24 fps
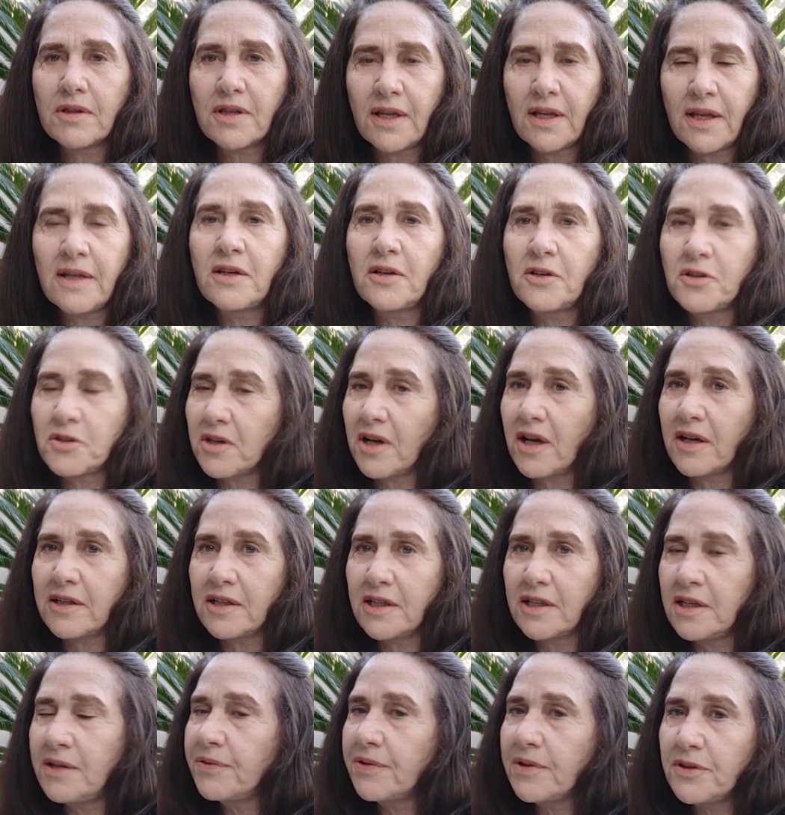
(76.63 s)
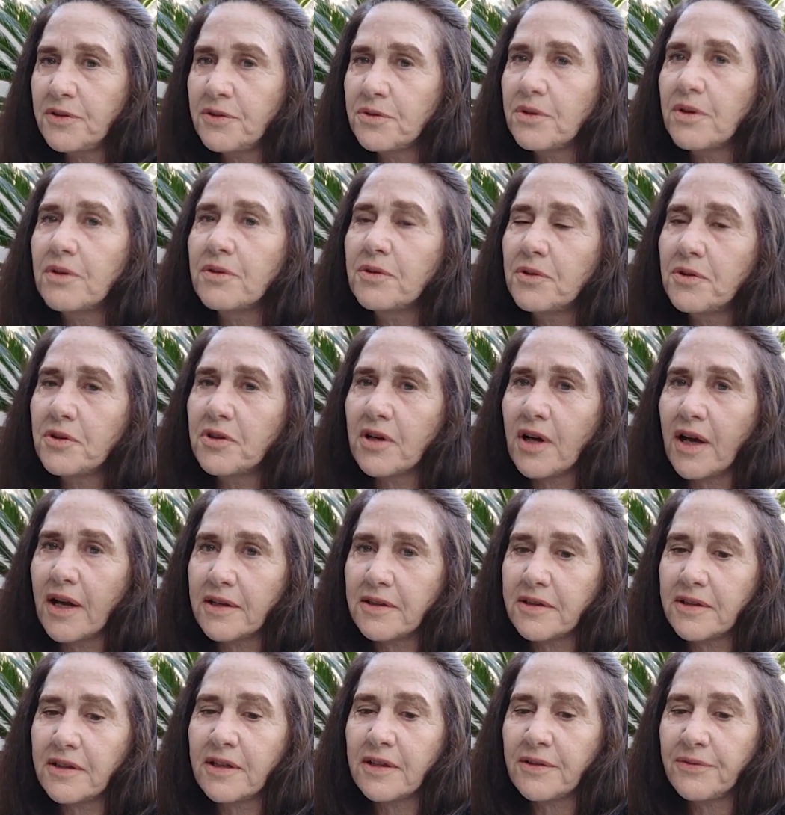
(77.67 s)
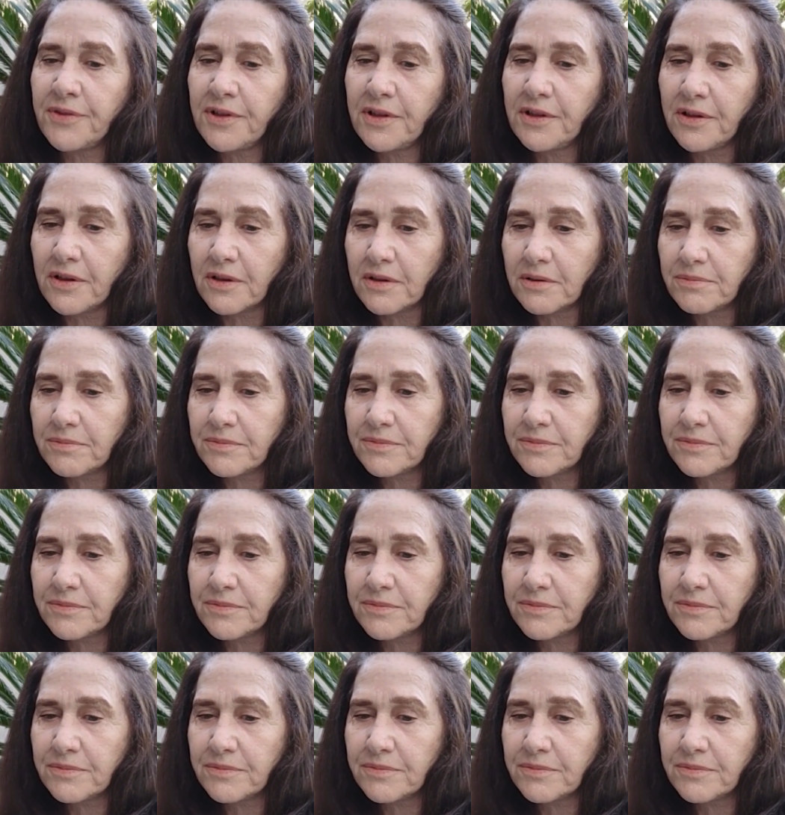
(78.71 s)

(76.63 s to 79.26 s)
any shot, even a drone shot in a video.